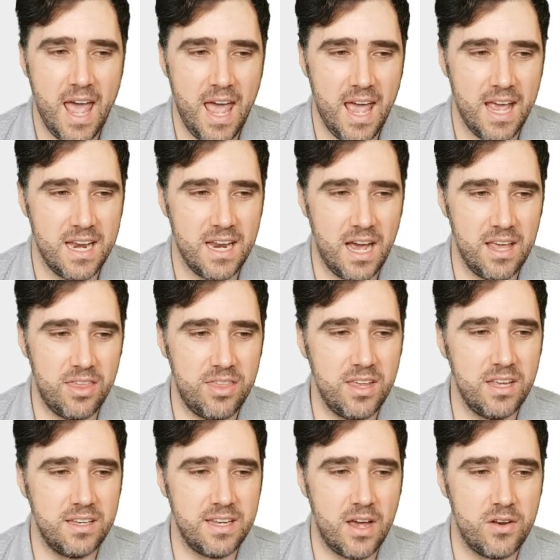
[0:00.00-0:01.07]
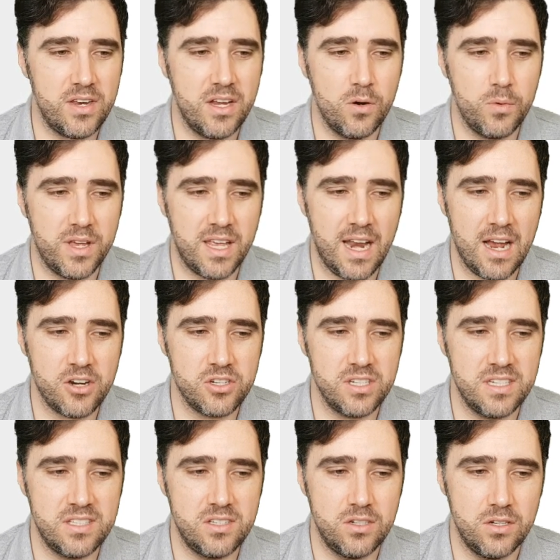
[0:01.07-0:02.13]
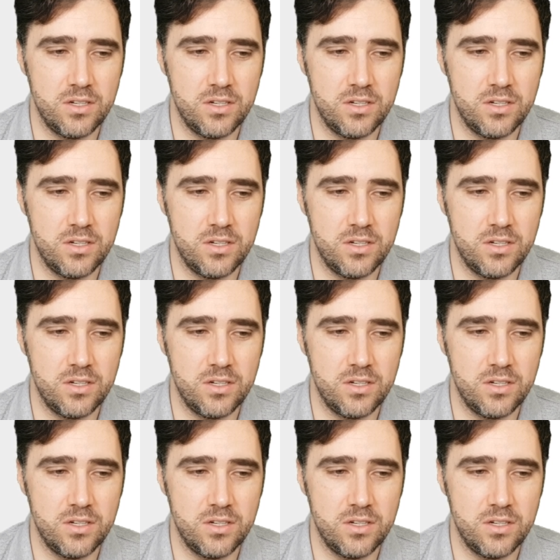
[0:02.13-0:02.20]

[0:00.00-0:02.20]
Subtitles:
And I think down here we can actually